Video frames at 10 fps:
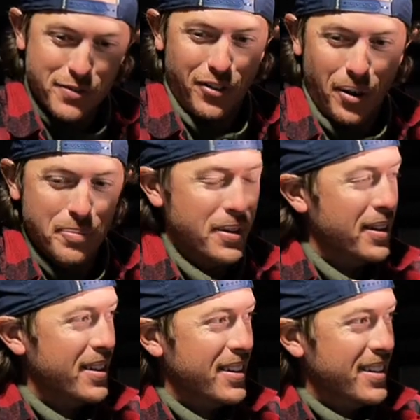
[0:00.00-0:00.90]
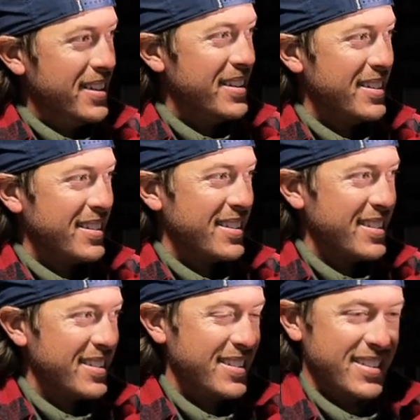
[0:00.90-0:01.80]
Rack has been using reels
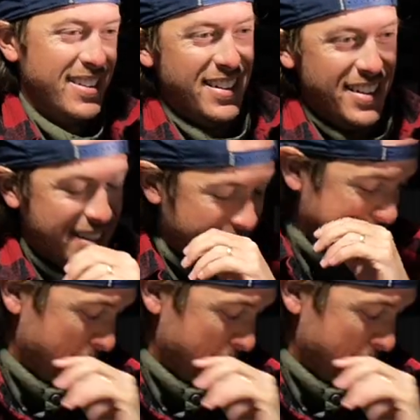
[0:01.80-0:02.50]
and just fishing gear